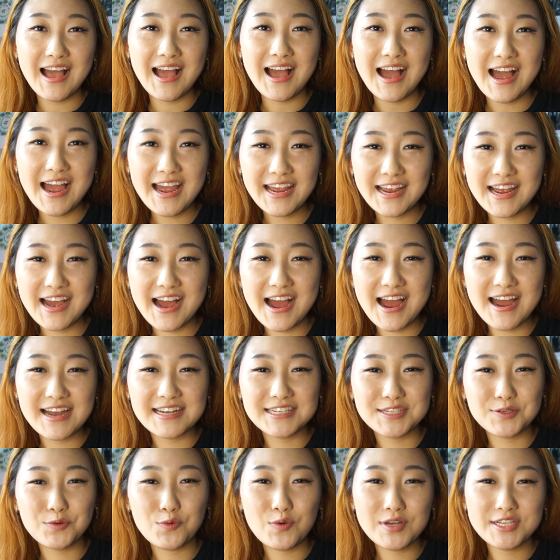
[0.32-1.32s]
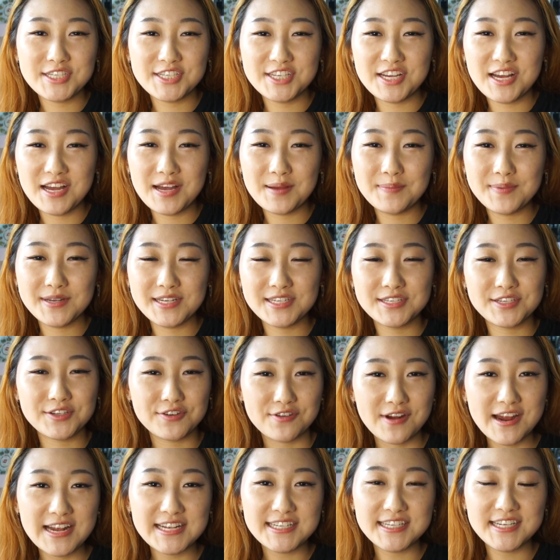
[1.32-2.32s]
Hi guys, what's up? It's
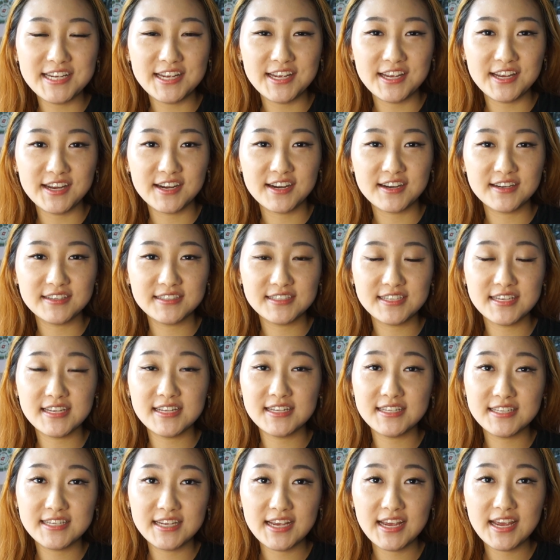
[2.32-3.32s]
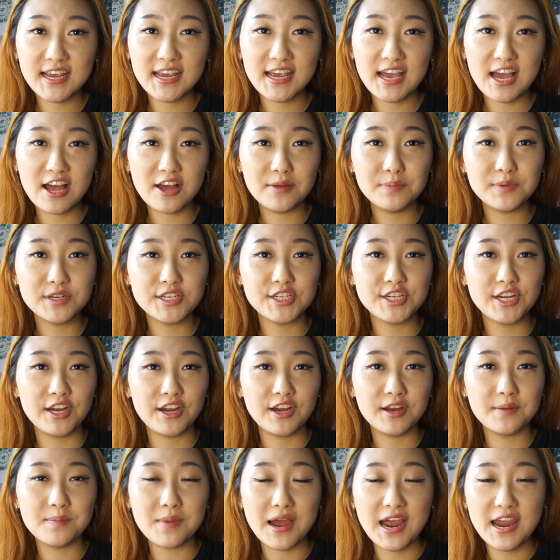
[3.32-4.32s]
Tracy here. Today I'll be
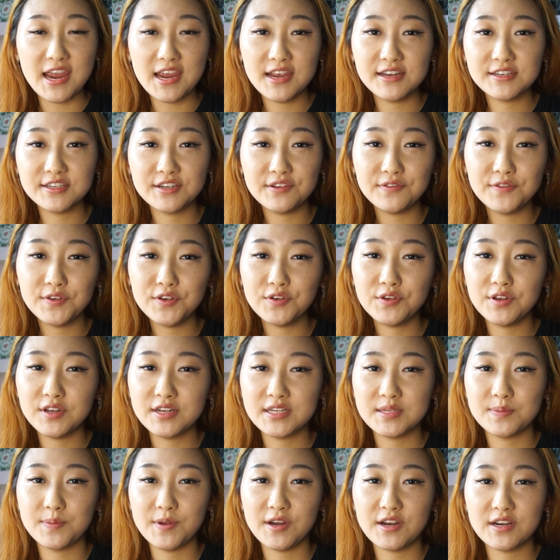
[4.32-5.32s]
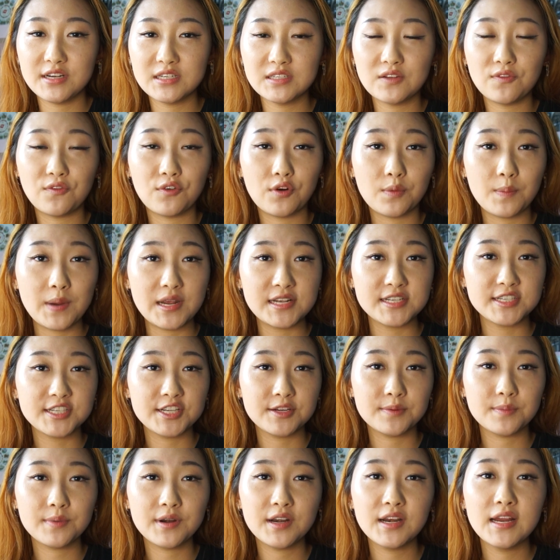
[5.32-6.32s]
sharing my interview experience for my
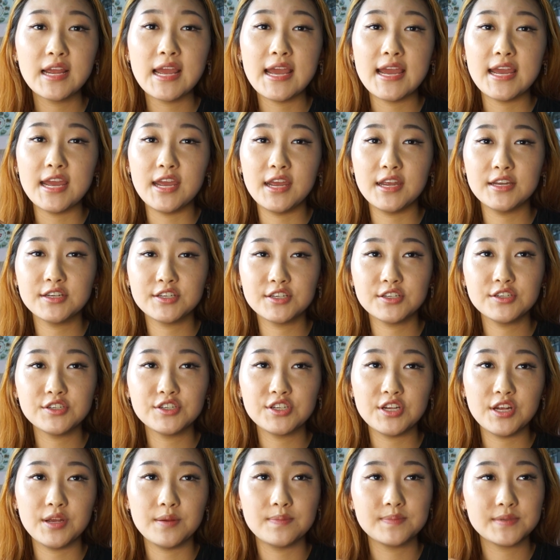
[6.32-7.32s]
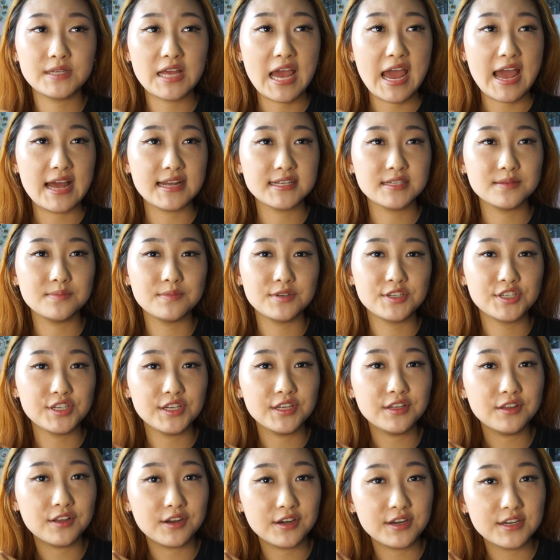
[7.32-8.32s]
summer internship as a
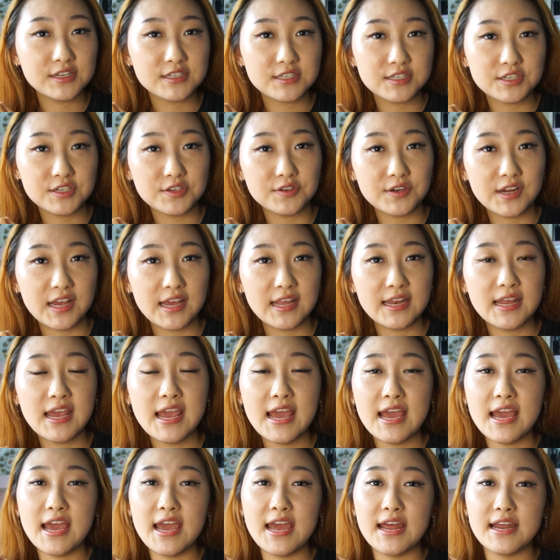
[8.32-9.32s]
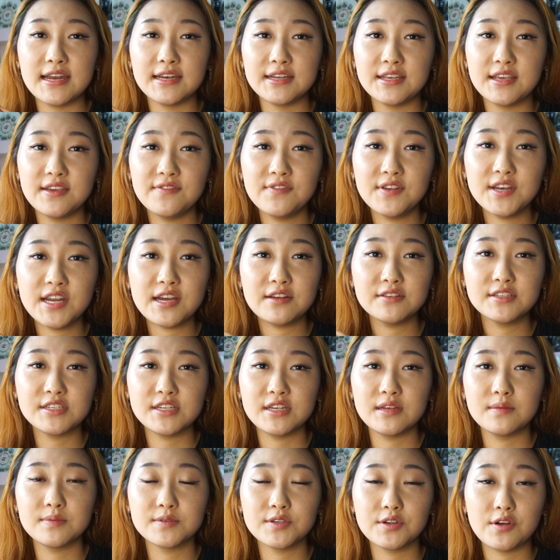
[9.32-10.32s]
machine learning student and giving out
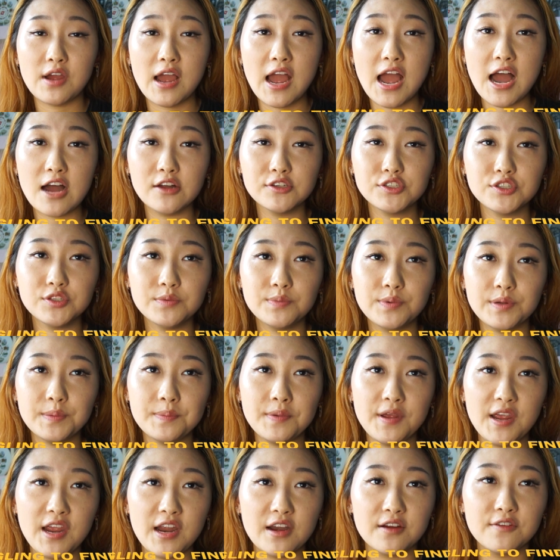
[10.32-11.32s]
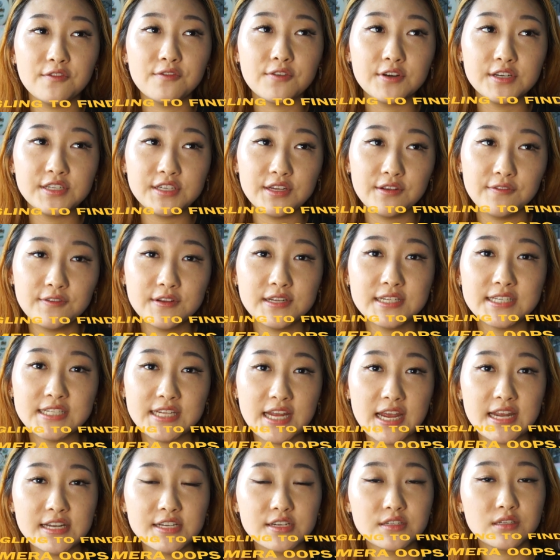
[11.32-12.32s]
tips on how to prepare for different
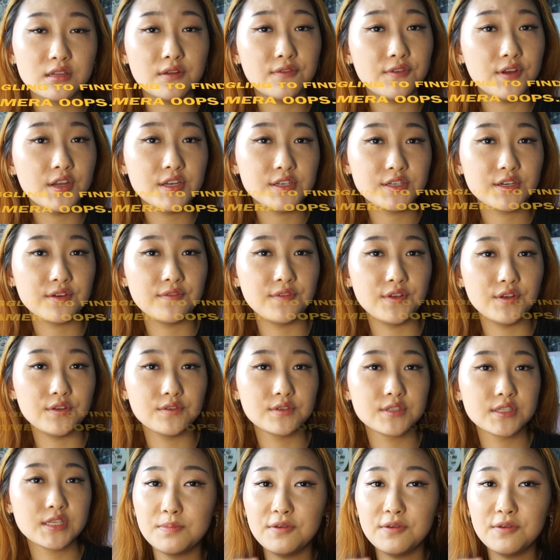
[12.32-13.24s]
stages of interviews.